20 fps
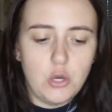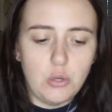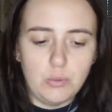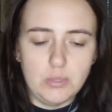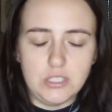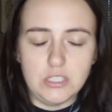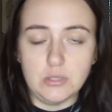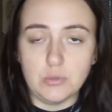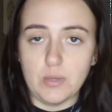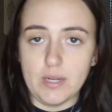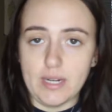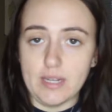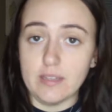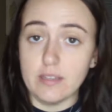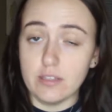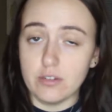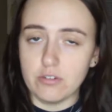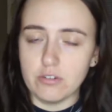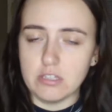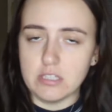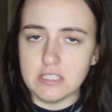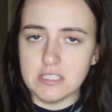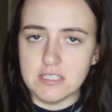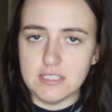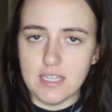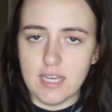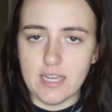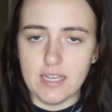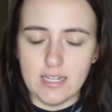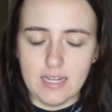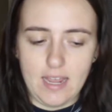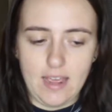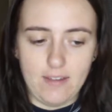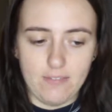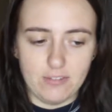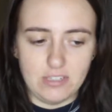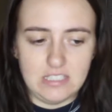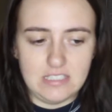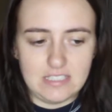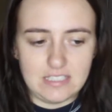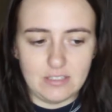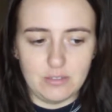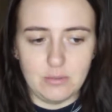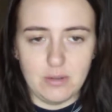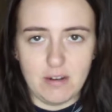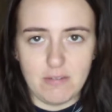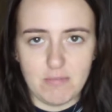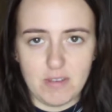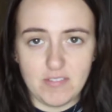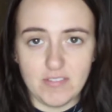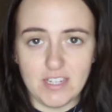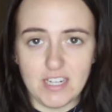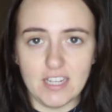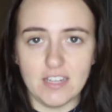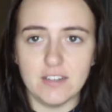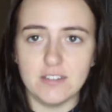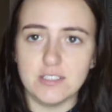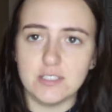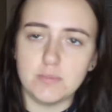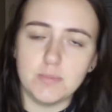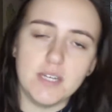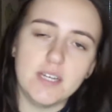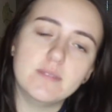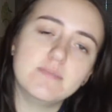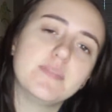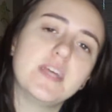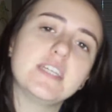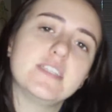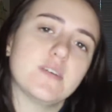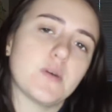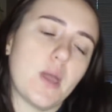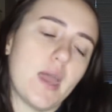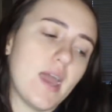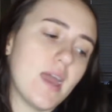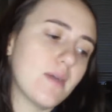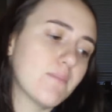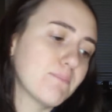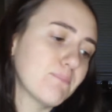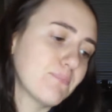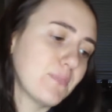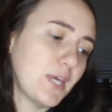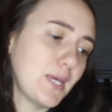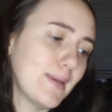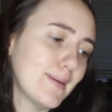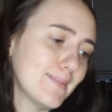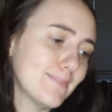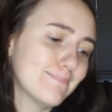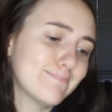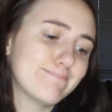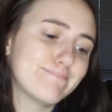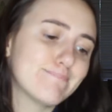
which is what I literally say in every single one of my videos, but that's okay. Like,